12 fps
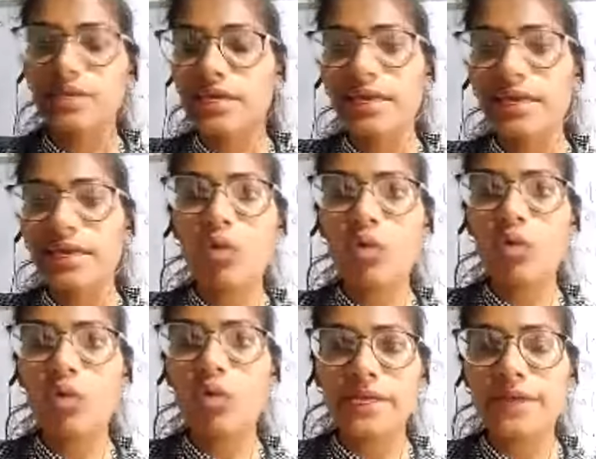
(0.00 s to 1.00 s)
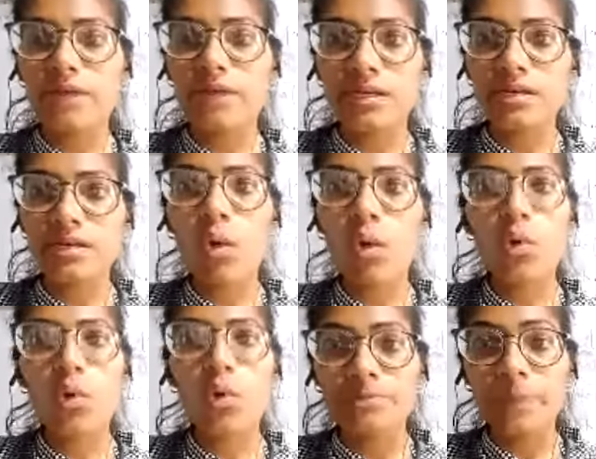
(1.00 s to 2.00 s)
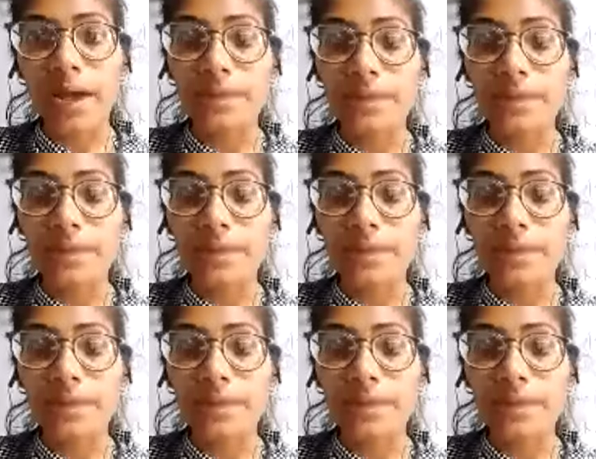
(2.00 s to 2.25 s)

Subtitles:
they cannot be even corroded by.